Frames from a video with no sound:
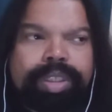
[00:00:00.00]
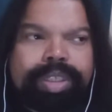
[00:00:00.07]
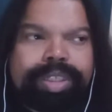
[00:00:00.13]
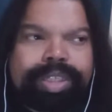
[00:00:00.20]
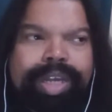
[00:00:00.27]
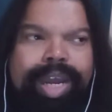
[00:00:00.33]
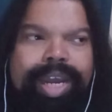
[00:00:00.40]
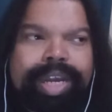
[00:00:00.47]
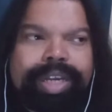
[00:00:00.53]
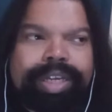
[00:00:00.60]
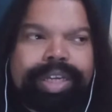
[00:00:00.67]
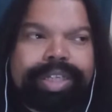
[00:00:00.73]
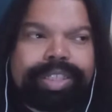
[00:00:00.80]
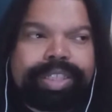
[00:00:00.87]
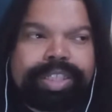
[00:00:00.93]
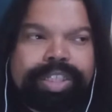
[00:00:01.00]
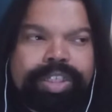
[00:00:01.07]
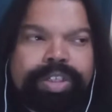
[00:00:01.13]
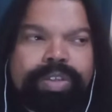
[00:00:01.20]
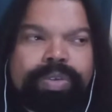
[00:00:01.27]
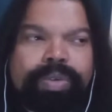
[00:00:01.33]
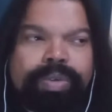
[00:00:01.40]
This guy
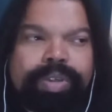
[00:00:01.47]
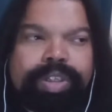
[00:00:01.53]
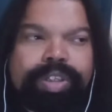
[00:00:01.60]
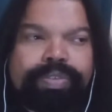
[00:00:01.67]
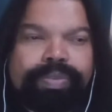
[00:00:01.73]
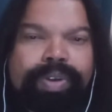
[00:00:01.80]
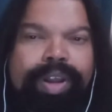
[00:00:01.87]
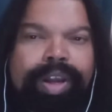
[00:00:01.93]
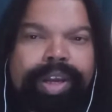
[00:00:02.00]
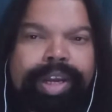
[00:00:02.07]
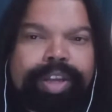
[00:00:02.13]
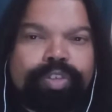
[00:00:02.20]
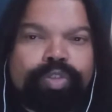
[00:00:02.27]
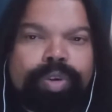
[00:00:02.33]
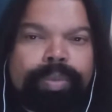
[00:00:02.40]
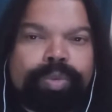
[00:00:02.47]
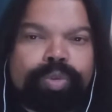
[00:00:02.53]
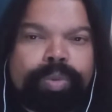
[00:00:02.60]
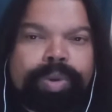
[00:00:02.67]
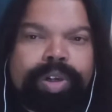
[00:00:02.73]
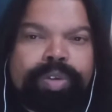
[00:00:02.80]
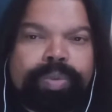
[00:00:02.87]
still is flying a Trump
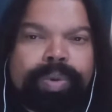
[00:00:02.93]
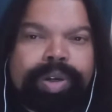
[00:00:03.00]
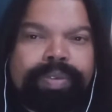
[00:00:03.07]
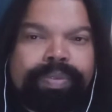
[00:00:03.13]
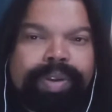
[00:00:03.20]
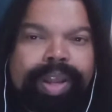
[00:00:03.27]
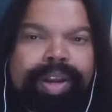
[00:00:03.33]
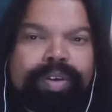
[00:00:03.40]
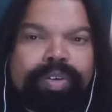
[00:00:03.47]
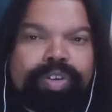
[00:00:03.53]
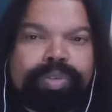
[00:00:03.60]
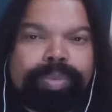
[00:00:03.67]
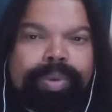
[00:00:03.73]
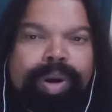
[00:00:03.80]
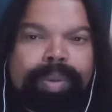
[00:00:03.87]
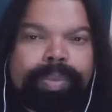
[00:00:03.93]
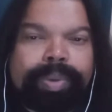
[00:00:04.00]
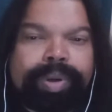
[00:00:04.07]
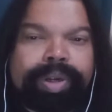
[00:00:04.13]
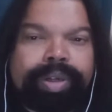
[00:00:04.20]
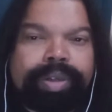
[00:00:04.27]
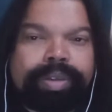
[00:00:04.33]
2020 flag on his
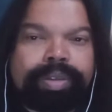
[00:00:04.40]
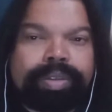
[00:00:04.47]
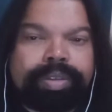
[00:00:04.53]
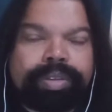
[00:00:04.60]
property.